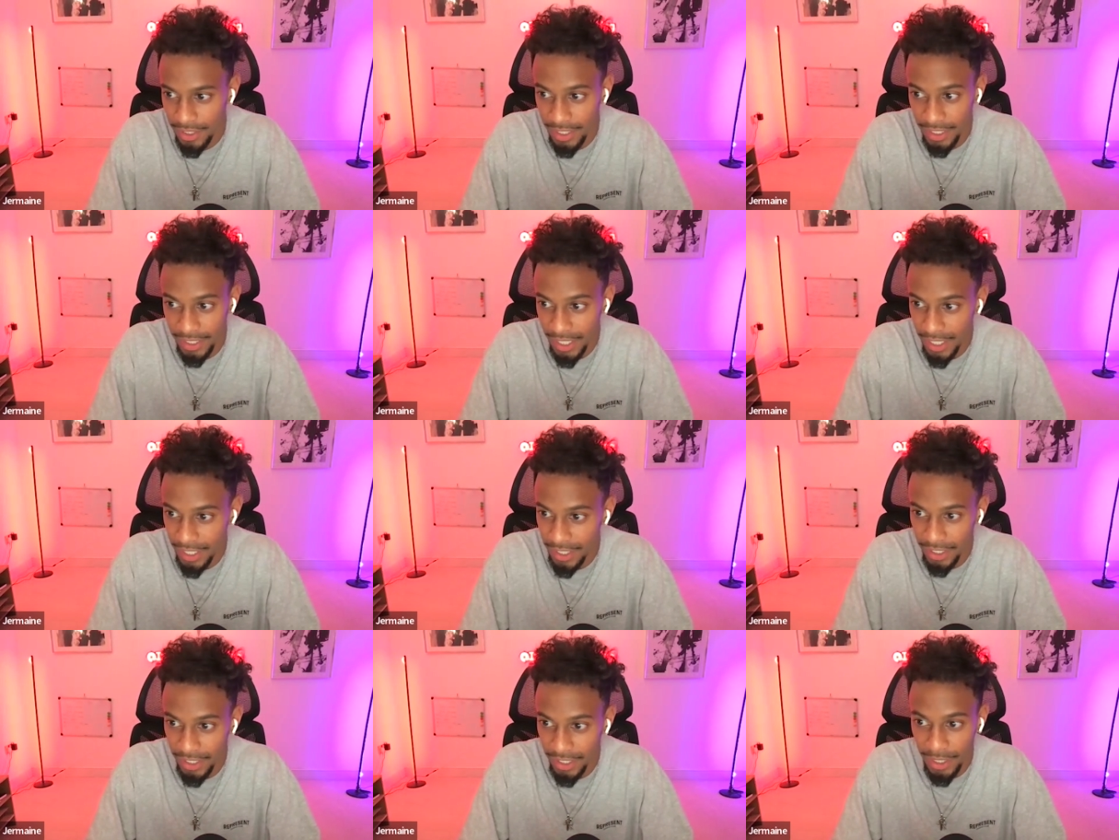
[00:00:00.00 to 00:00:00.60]

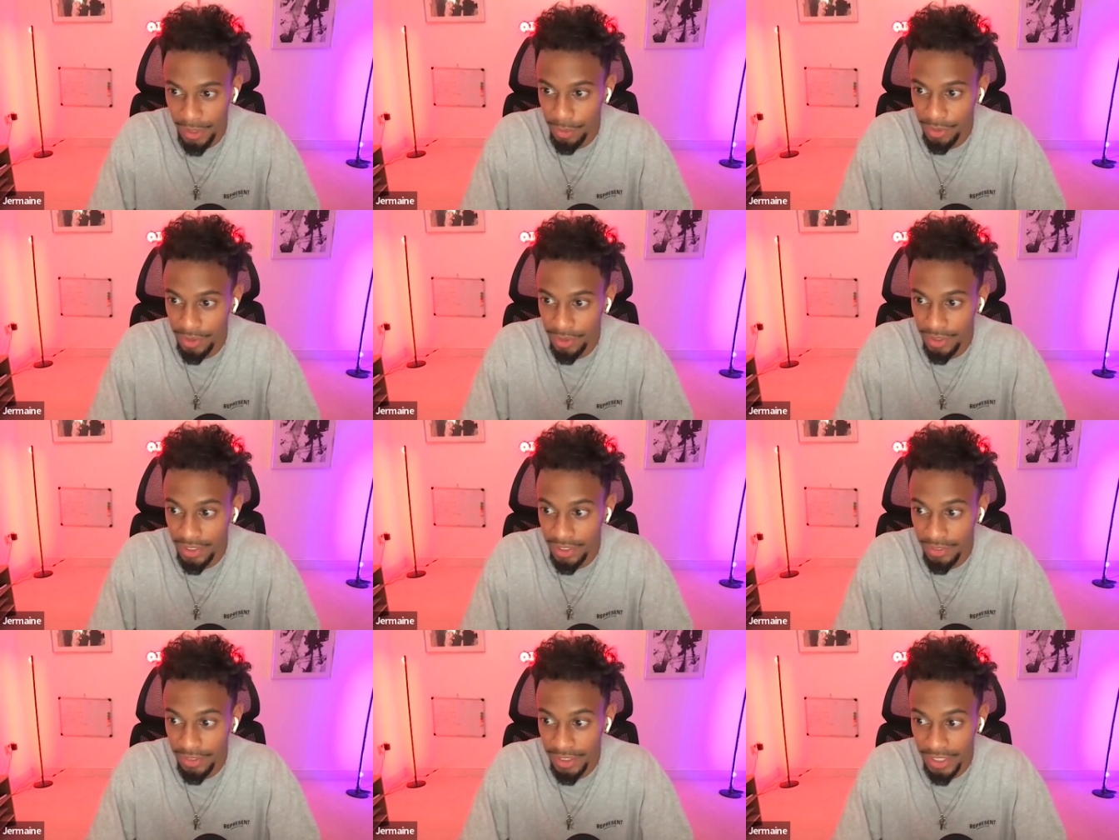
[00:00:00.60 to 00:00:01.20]
again, like I
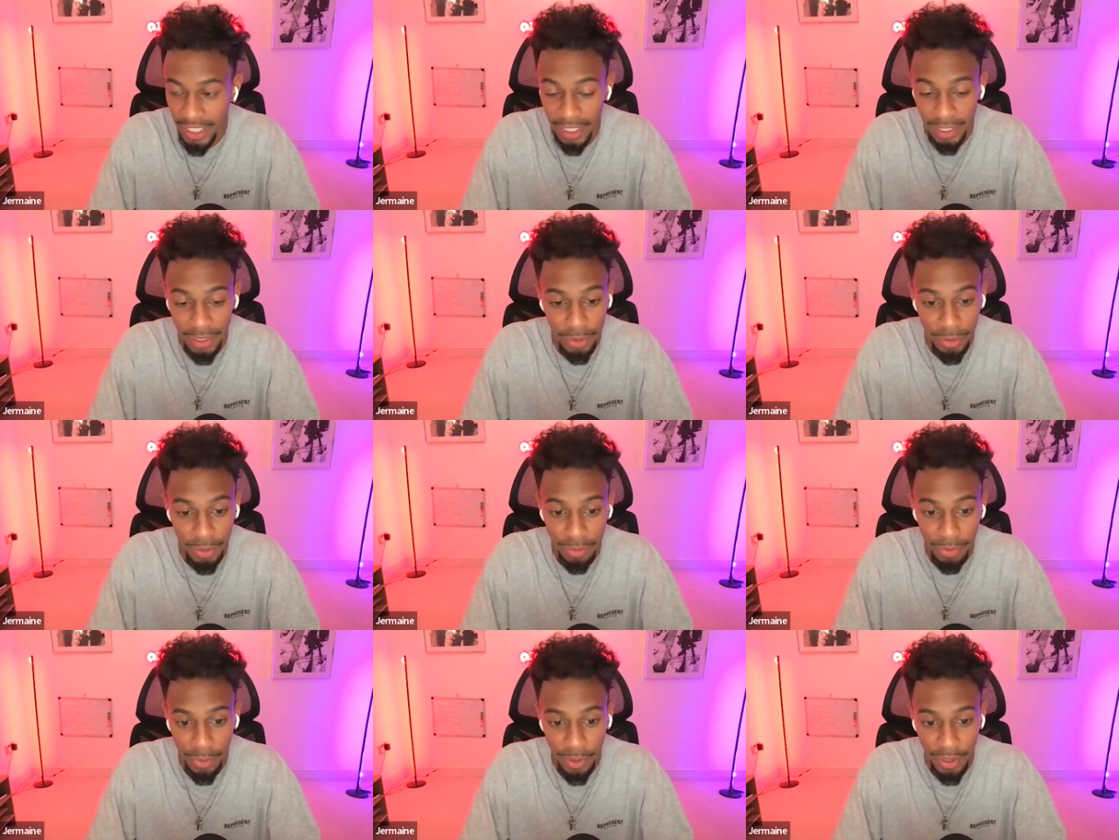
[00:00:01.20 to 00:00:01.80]
wasn't even getting
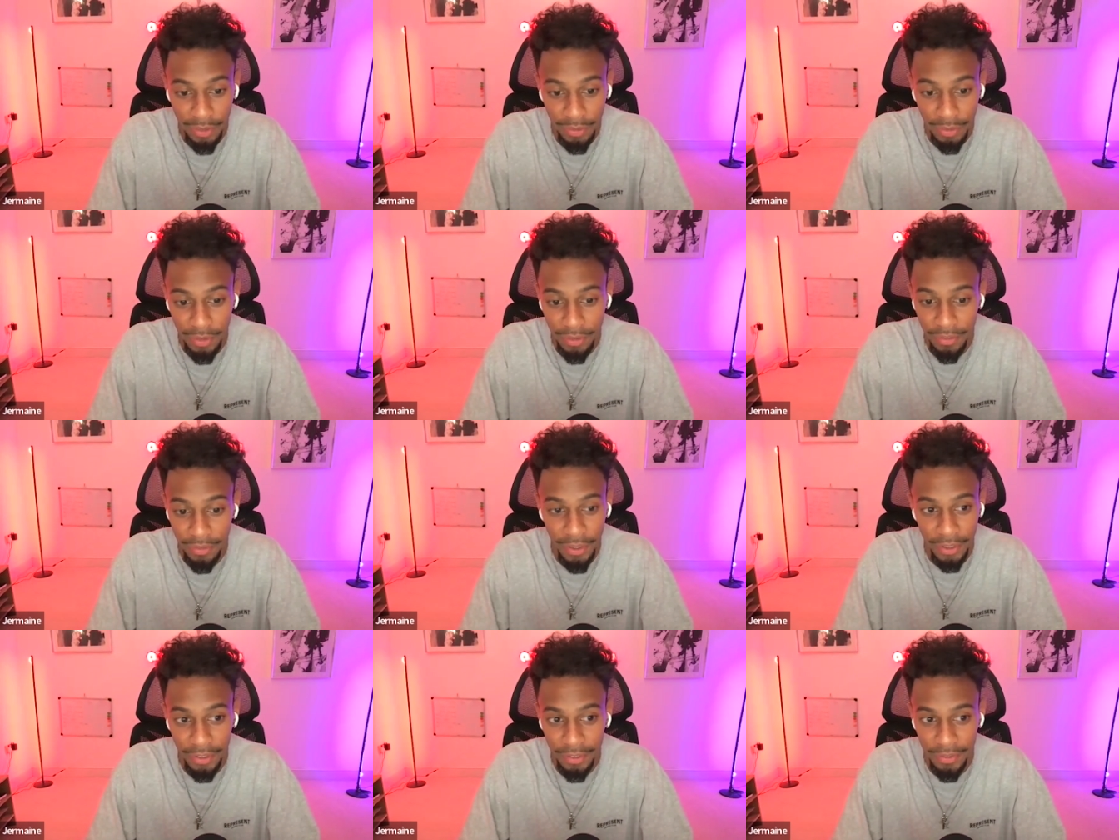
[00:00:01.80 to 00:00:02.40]
loom requests for the
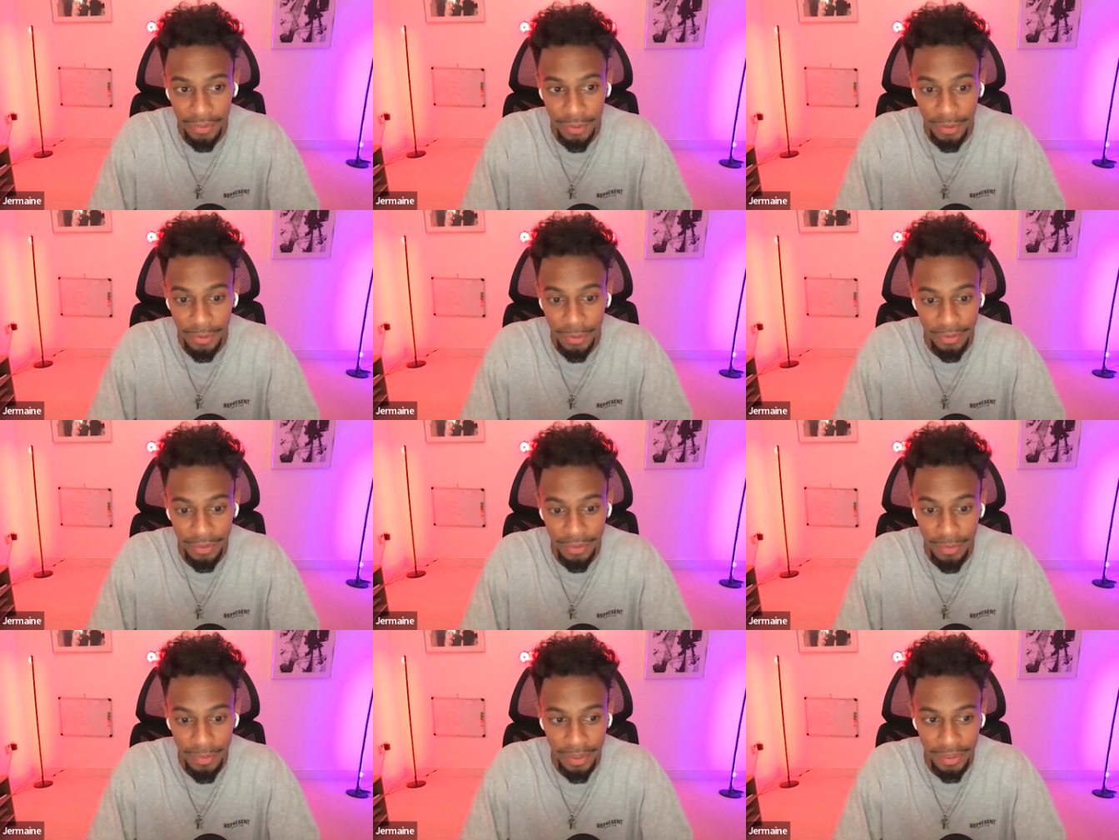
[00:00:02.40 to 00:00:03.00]
first few
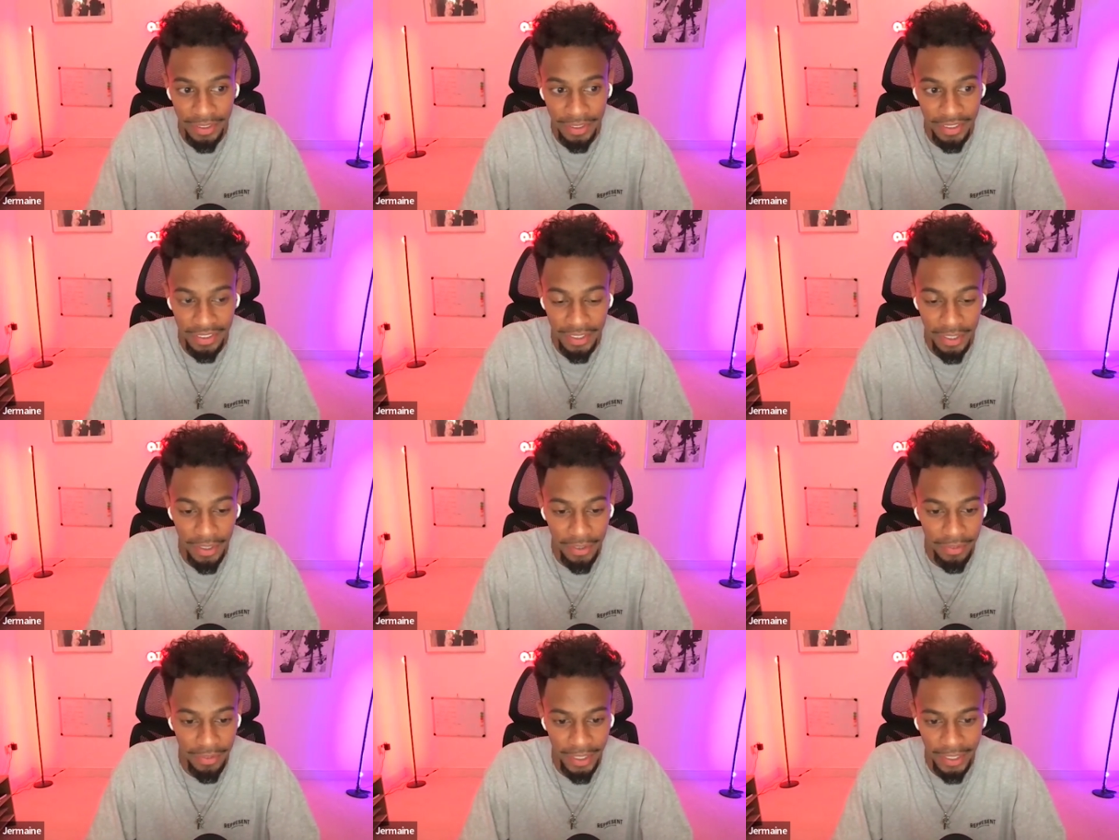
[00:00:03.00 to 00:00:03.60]
months itself.